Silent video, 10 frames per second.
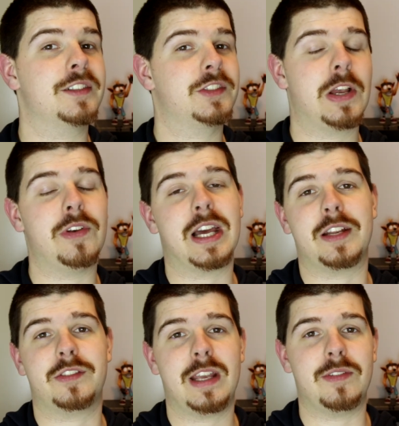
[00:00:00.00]

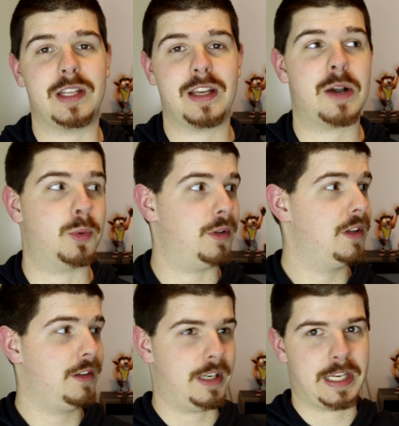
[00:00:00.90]
7970, I will
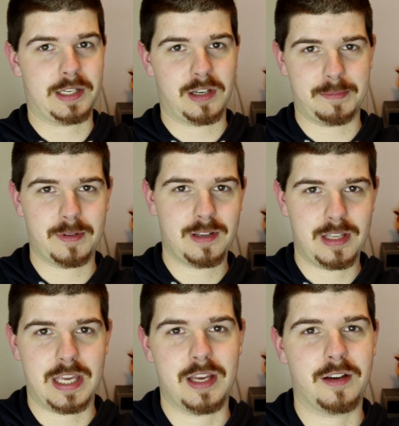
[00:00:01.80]
link it up
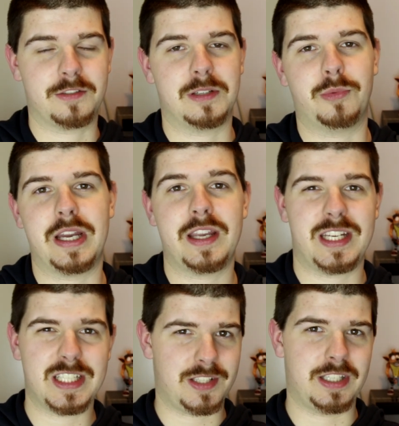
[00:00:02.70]
here somewhere, it
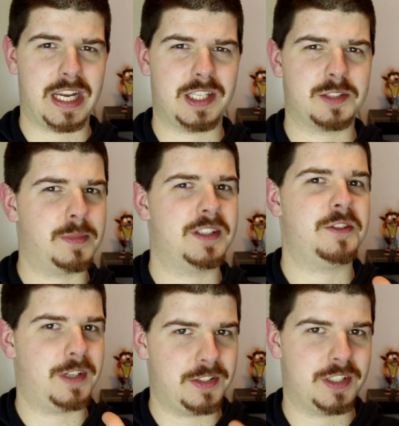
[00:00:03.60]
is in Danish, but
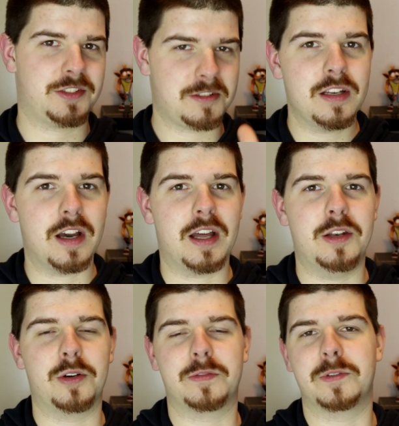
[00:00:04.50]
you can just
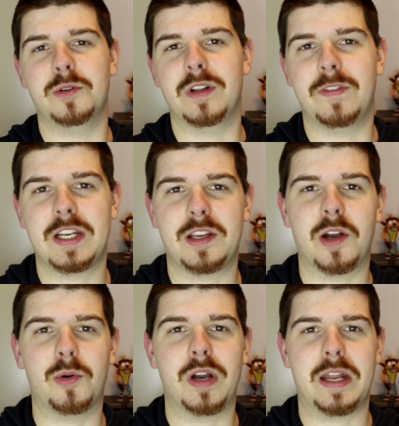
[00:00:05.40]
look through the
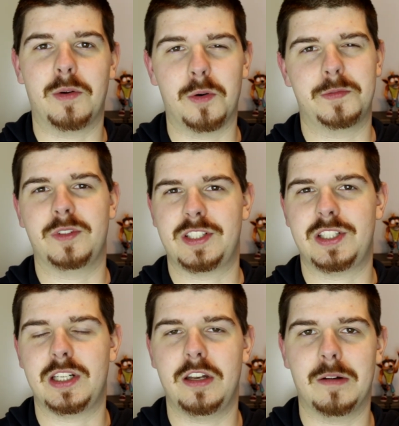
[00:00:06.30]
video and hopefully
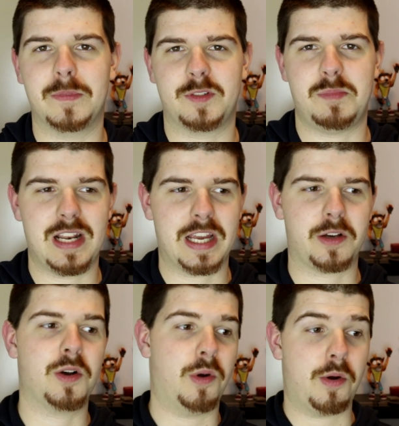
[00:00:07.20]
see the numbers, be like,
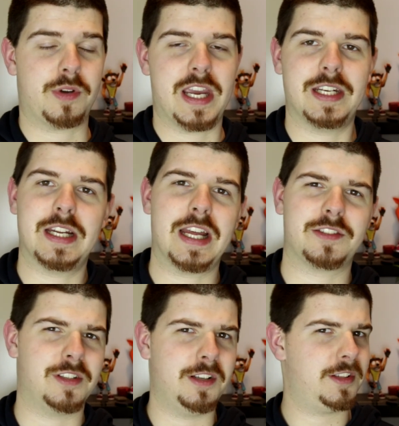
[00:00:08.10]
oh okay, that
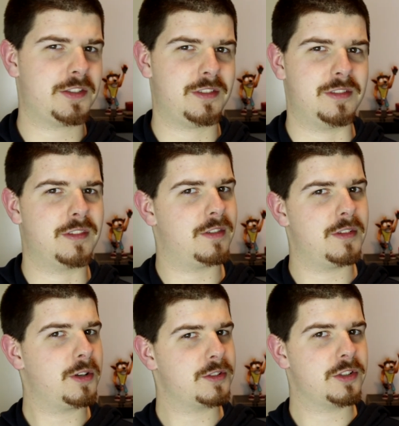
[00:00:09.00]
actually
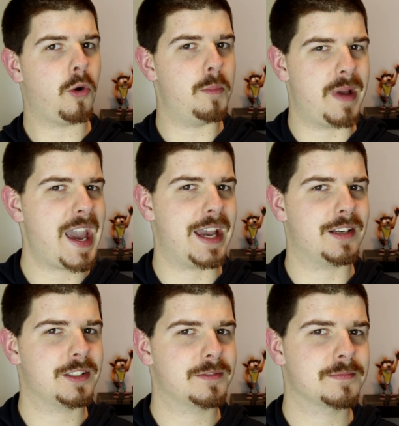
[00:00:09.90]
doesn't look so
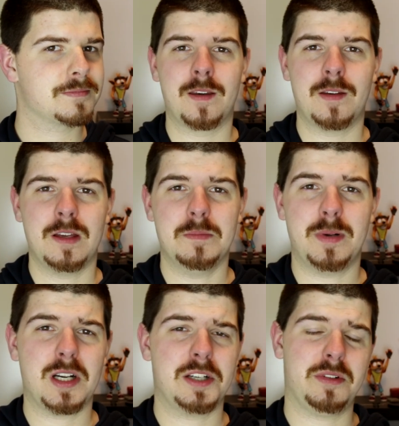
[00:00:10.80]
bad.
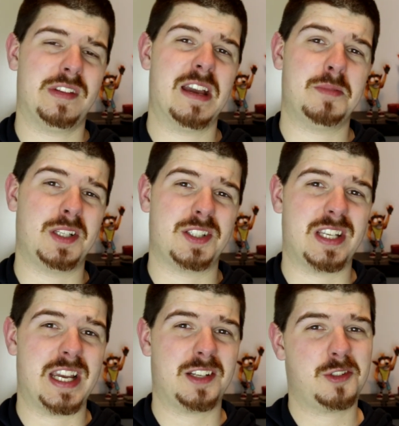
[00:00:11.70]
But with that being
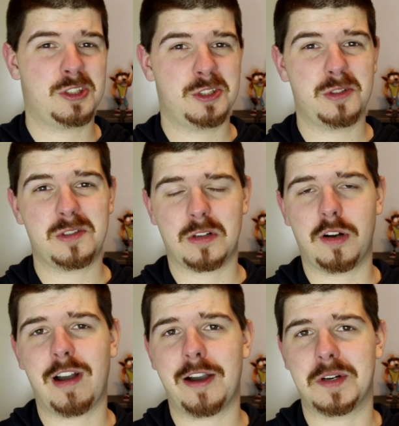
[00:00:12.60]
said, should you
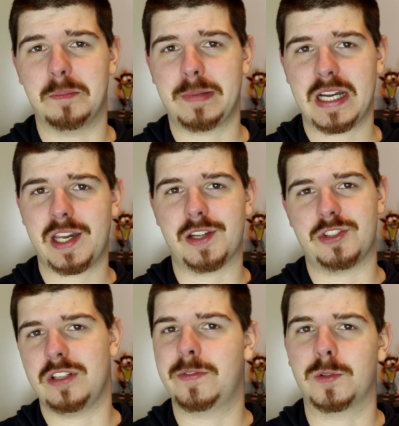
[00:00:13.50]
go out and buy a
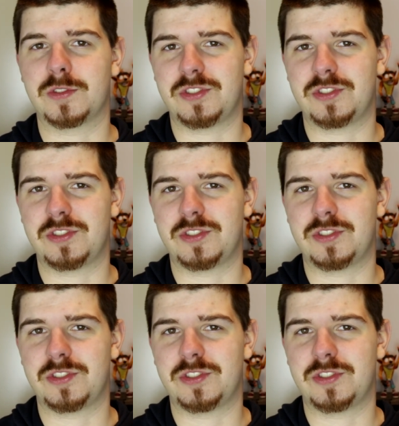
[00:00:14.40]
Geforce